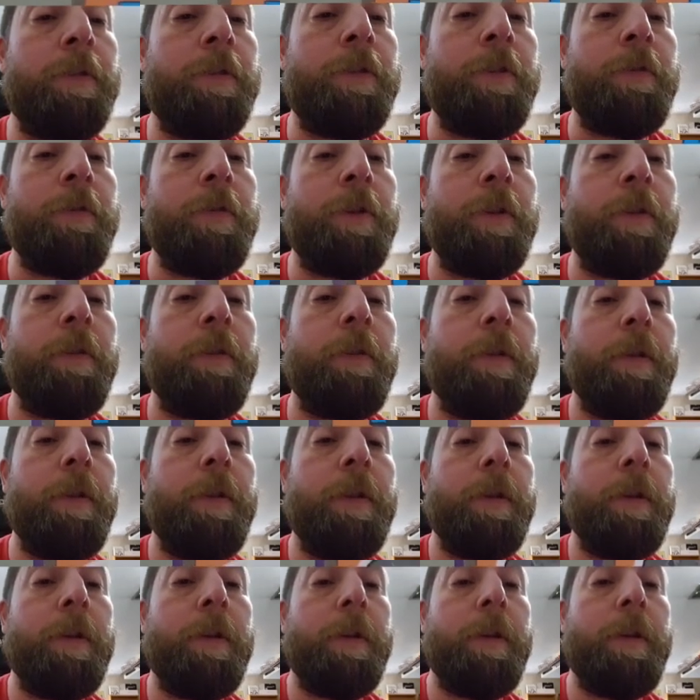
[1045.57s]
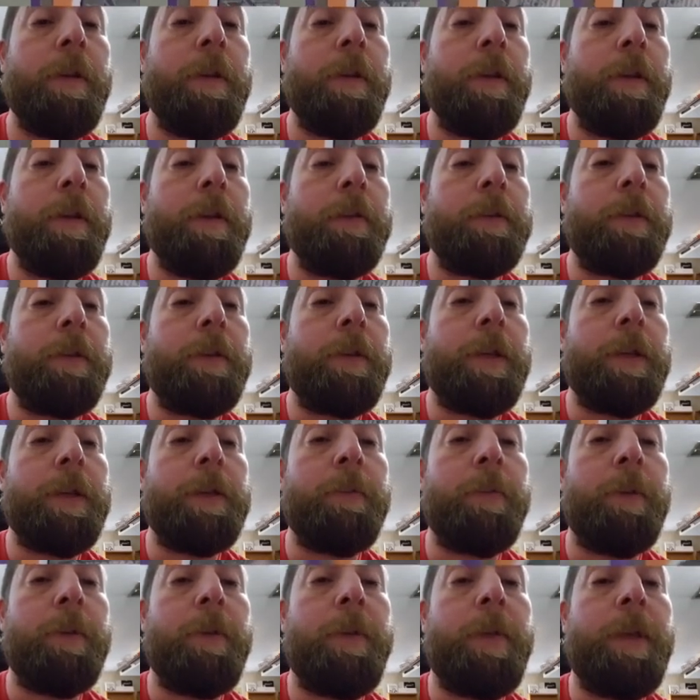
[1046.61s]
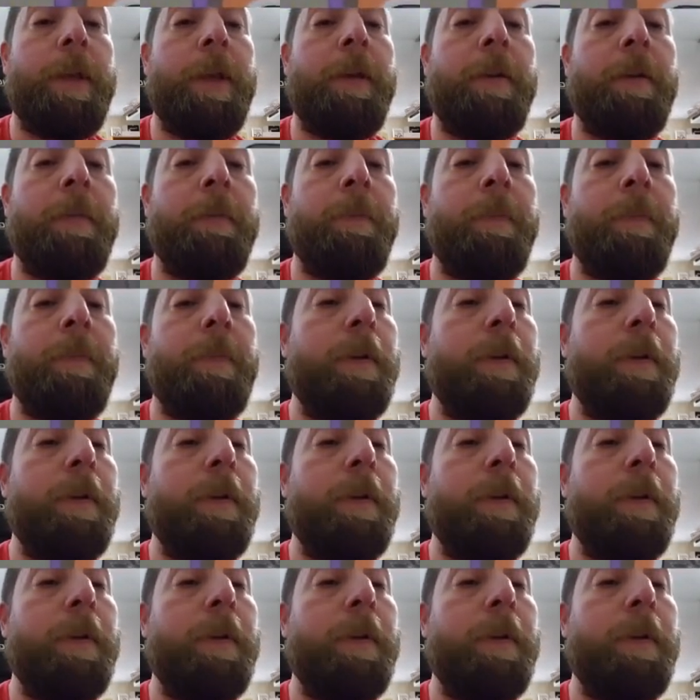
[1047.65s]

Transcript: Jr. It's a nice one there.